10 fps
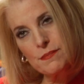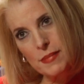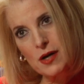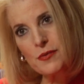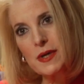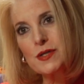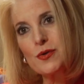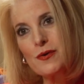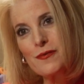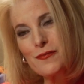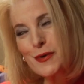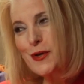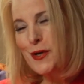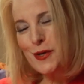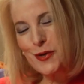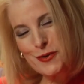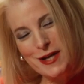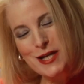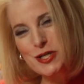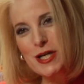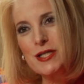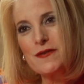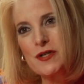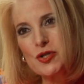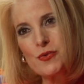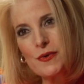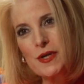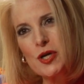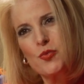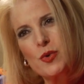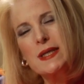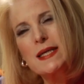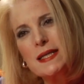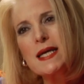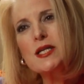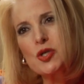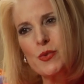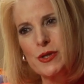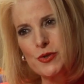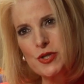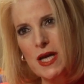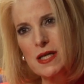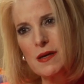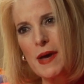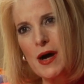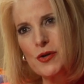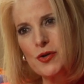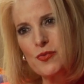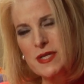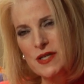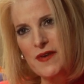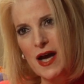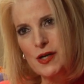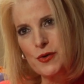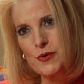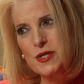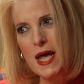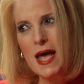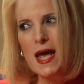parent, or if you're an aging individual, that you really need to understand about your risk factors